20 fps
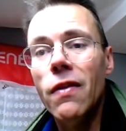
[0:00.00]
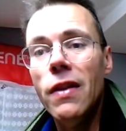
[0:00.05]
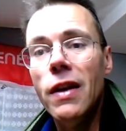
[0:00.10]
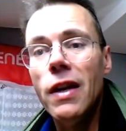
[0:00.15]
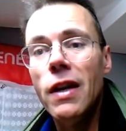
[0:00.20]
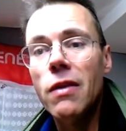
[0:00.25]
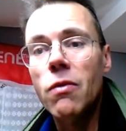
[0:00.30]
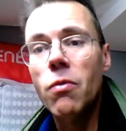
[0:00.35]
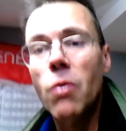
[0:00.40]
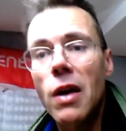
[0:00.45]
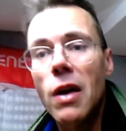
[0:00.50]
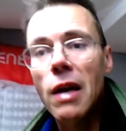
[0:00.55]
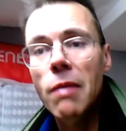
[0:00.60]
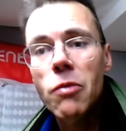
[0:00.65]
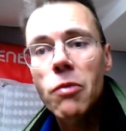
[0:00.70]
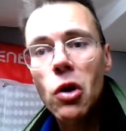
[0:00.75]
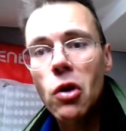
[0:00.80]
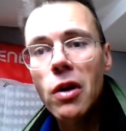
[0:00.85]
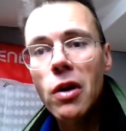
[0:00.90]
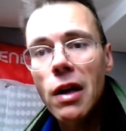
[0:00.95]
that what
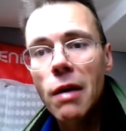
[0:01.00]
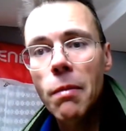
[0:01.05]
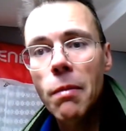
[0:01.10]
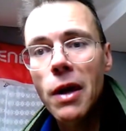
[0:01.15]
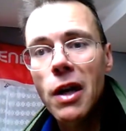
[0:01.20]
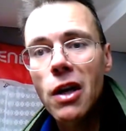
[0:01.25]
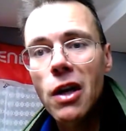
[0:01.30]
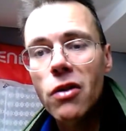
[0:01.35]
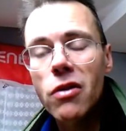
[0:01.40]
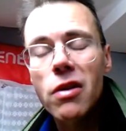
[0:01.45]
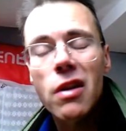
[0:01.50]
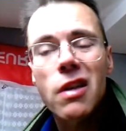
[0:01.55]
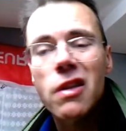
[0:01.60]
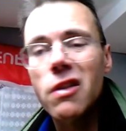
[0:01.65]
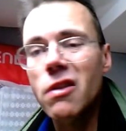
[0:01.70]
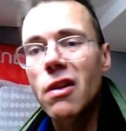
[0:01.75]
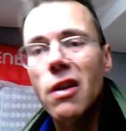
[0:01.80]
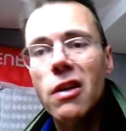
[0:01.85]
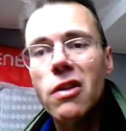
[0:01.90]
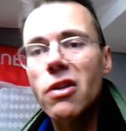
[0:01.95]
I'm talking about
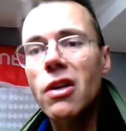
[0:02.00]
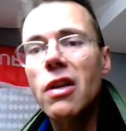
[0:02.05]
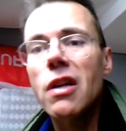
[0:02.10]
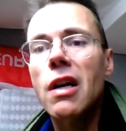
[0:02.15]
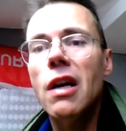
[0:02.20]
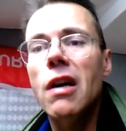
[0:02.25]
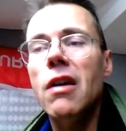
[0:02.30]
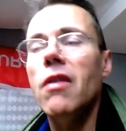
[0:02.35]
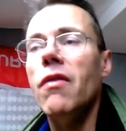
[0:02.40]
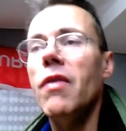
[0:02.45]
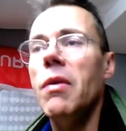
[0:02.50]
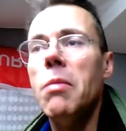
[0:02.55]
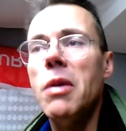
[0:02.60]
is not some kind of